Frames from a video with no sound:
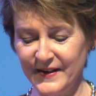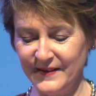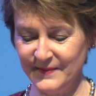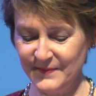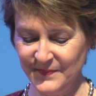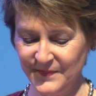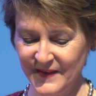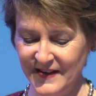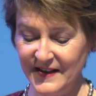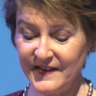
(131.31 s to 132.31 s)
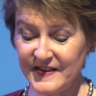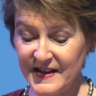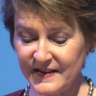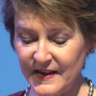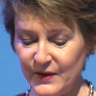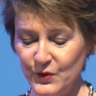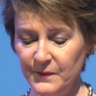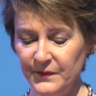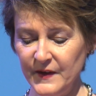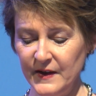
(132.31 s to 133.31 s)
And hence my
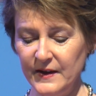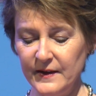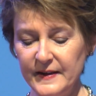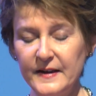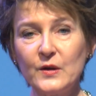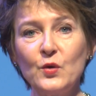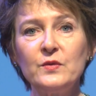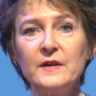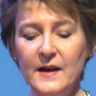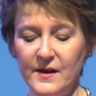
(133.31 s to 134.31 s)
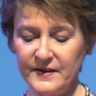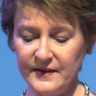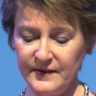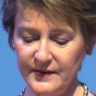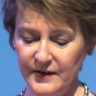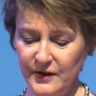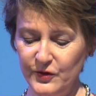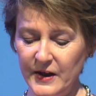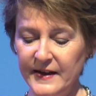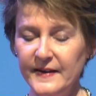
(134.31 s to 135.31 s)
former job links up with my
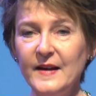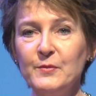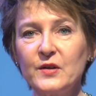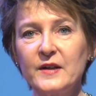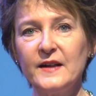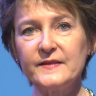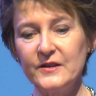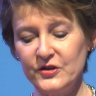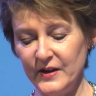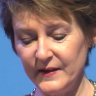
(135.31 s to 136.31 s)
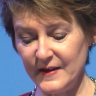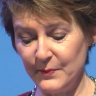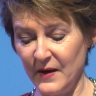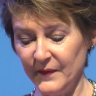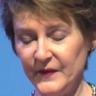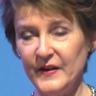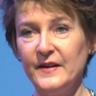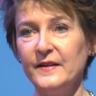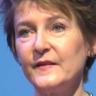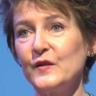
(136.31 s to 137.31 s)
present job. In my new
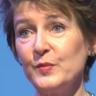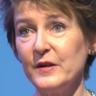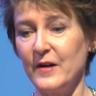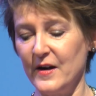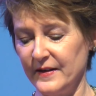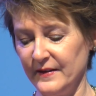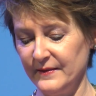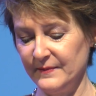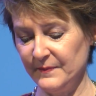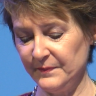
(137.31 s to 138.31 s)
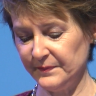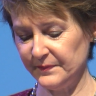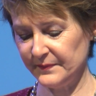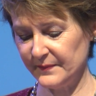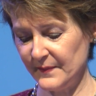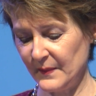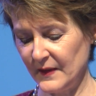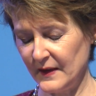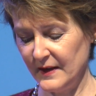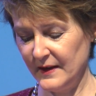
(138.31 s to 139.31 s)
job, we're preparing the
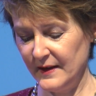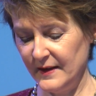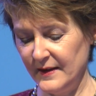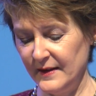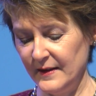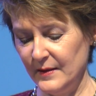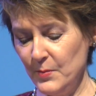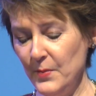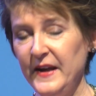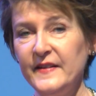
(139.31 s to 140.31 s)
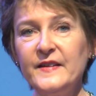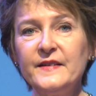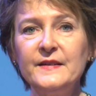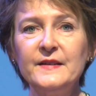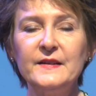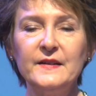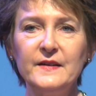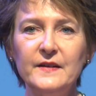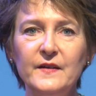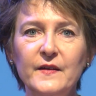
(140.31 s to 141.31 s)
basis for a democratic
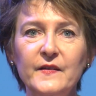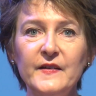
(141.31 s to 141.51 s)
debate.